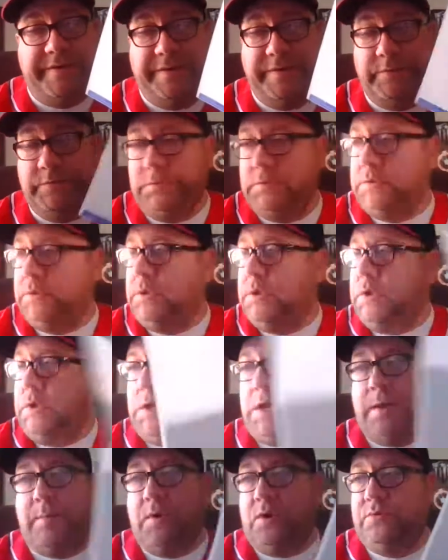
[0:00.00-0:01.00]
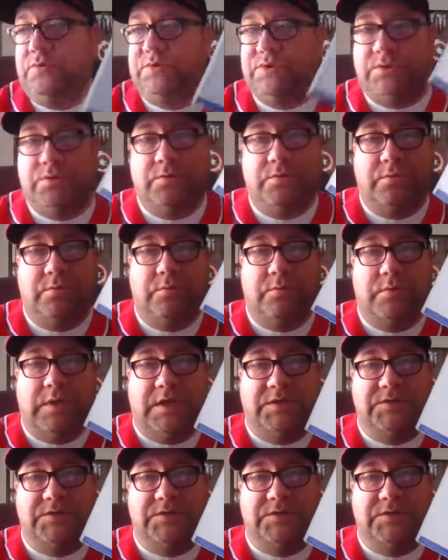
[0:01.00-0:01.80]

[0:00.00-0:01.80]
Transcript: done it. I'm old school.